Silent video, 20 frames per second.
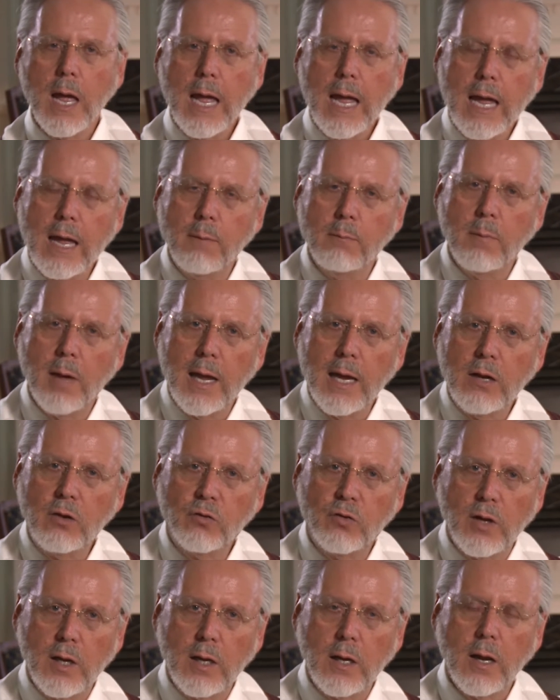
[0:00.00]
It
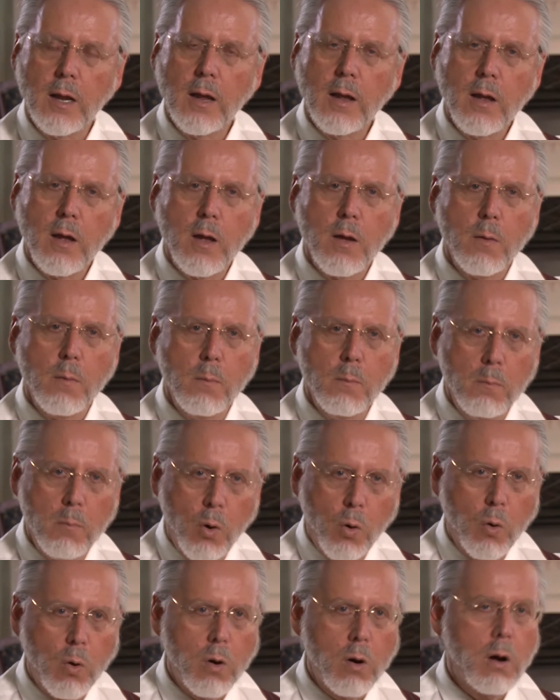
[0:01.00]
makes it
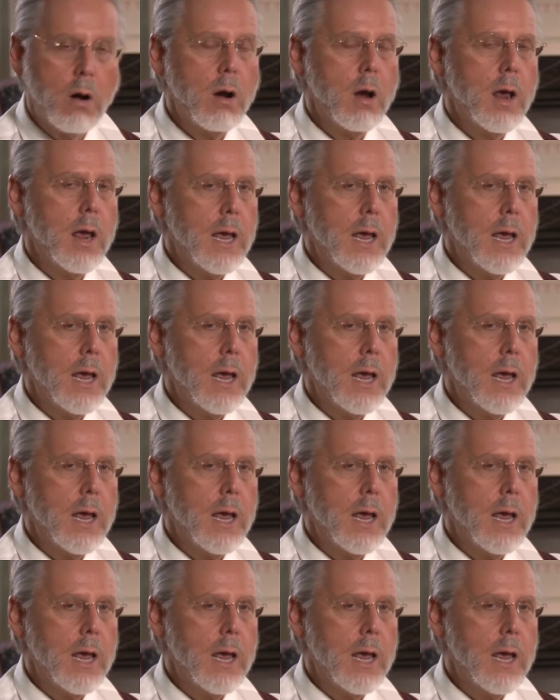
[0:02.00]
more